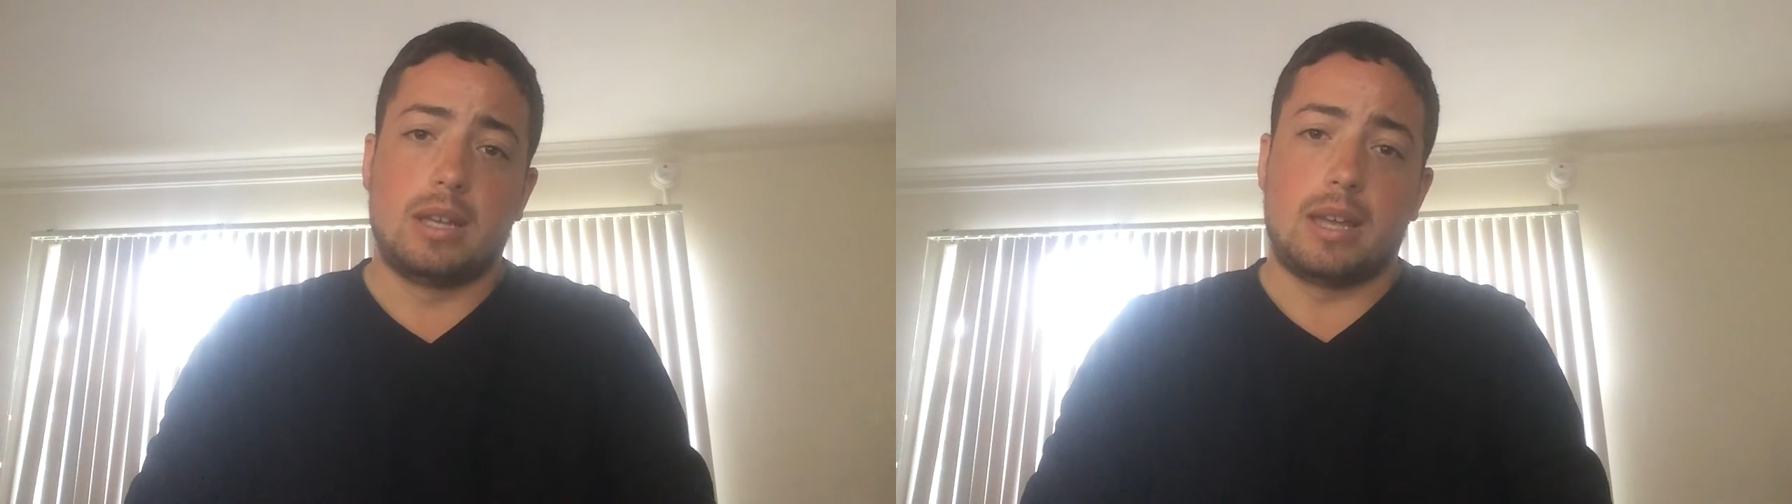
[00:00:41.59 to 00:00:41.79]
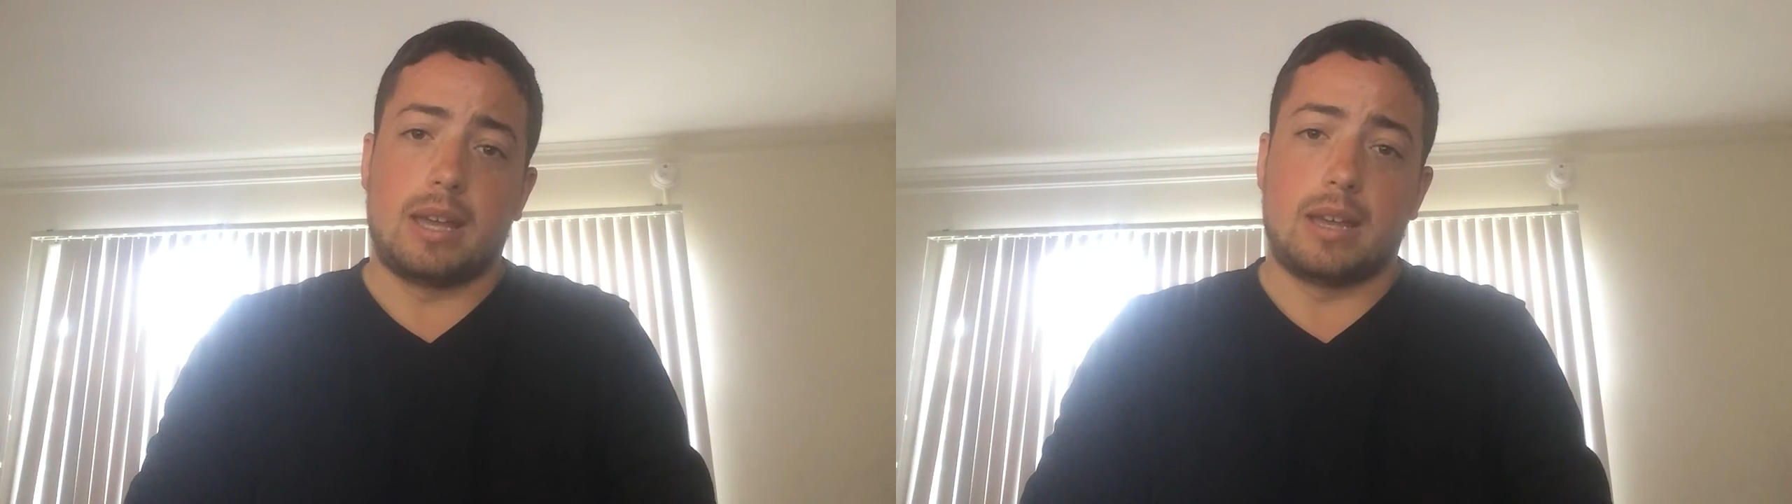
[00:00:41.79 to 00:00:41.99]

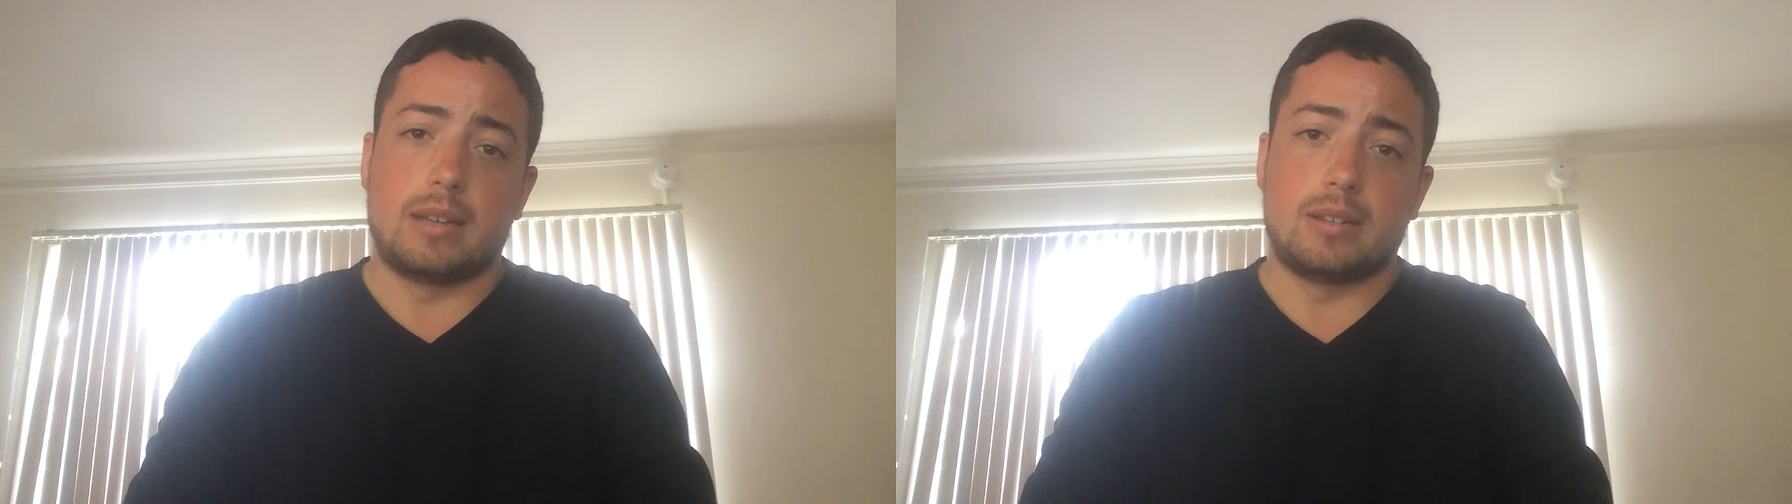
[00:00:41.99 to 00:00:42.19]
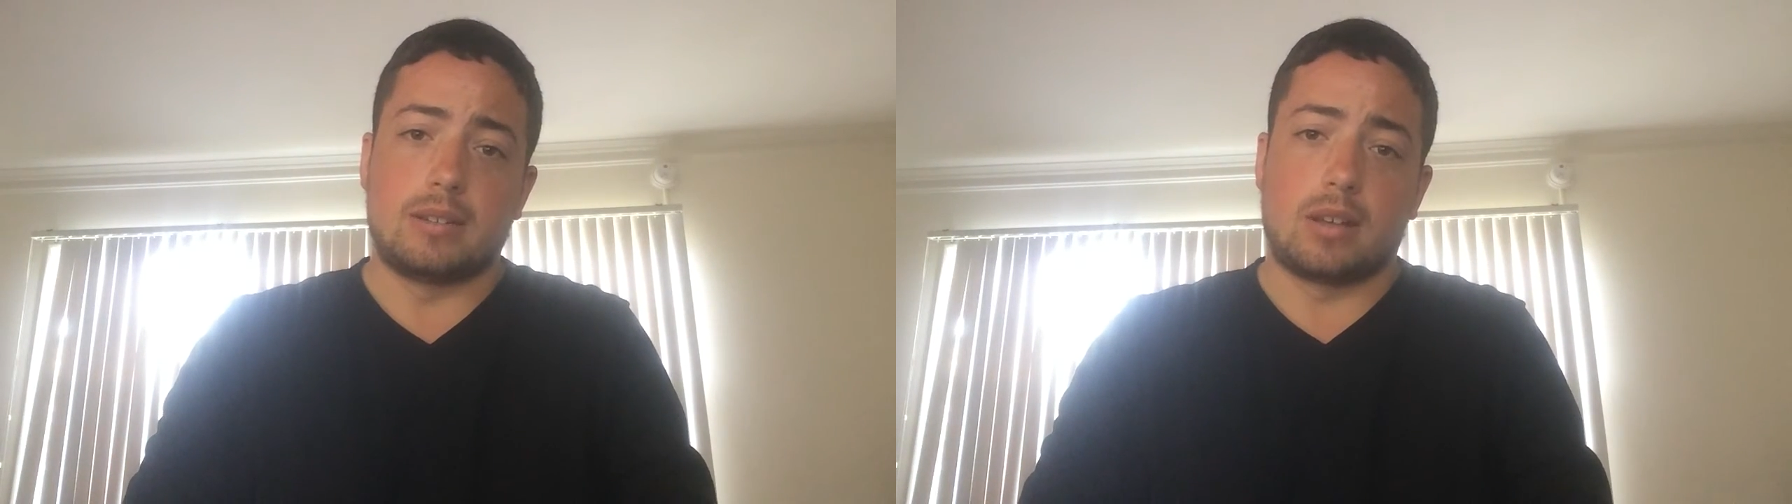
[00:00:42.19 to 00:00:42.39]

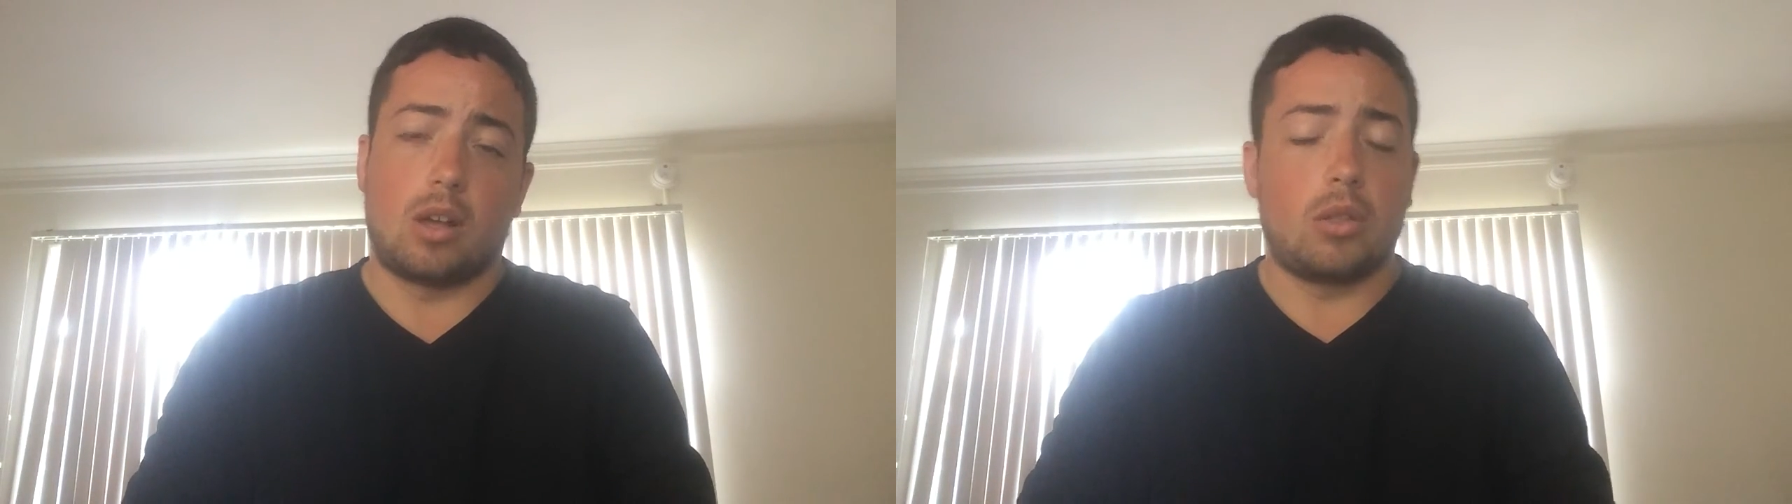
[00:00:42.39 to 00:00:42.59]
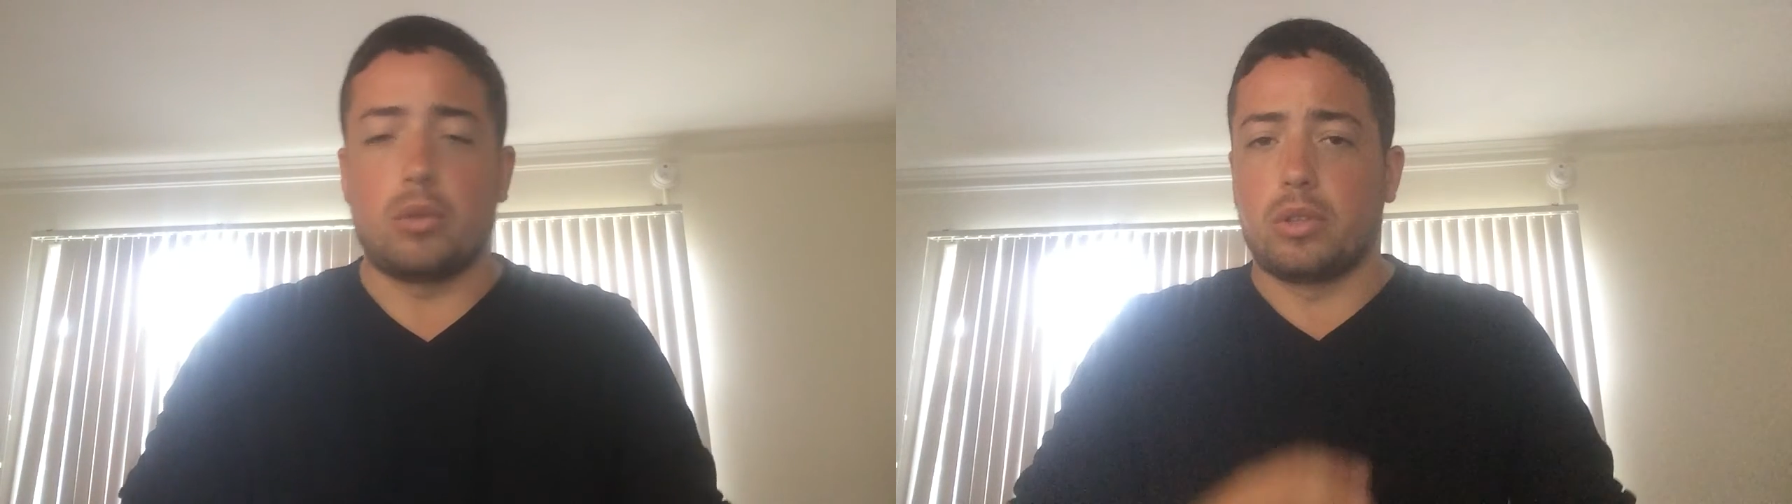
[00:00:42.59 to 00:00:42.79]
And
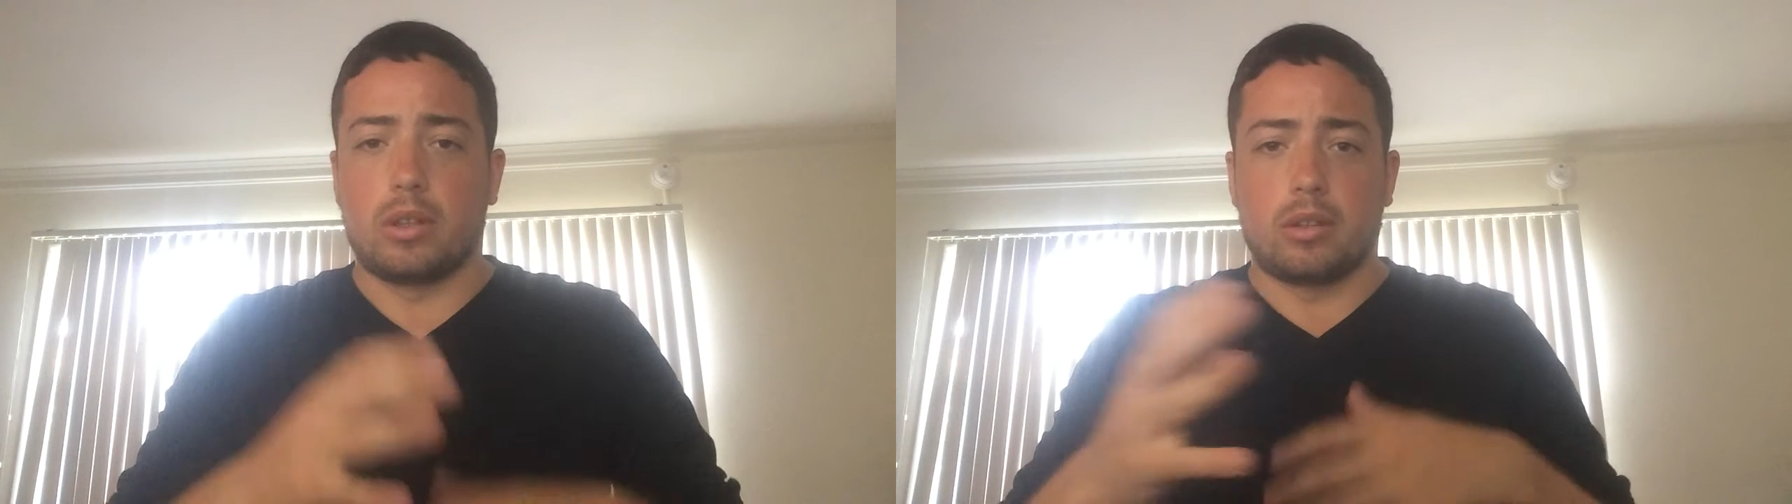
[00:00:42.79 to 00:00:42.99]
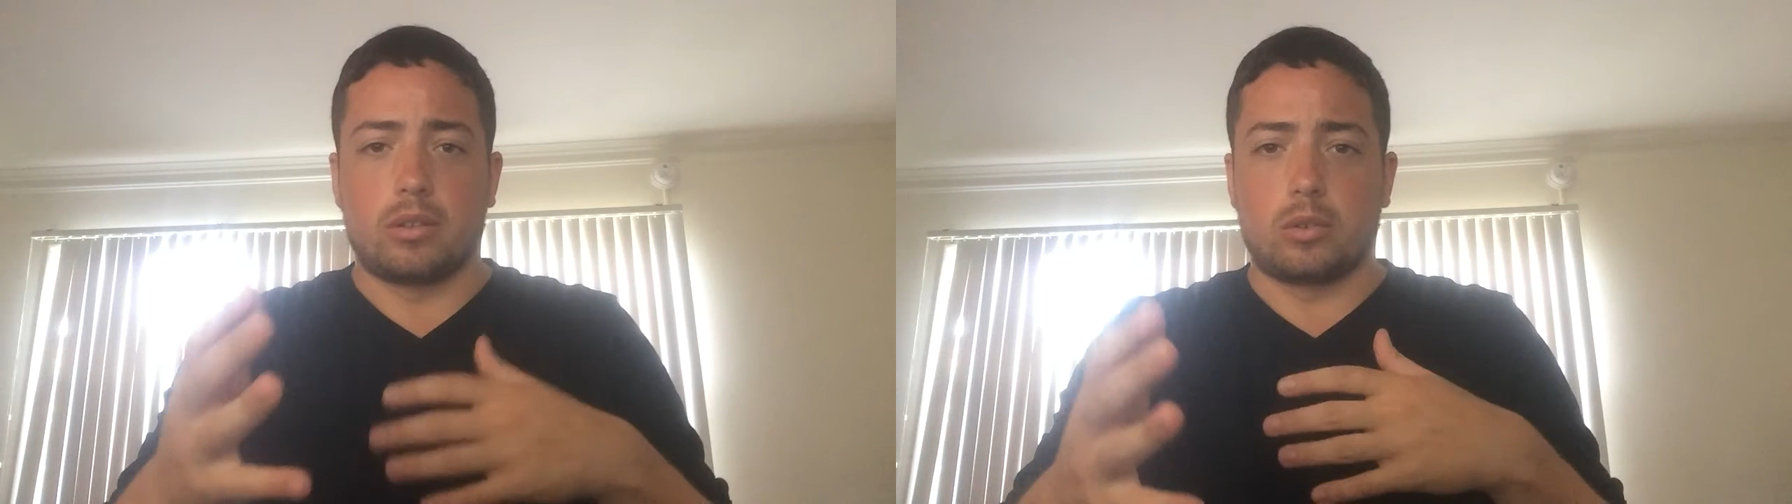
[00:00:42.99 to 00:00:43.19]
although the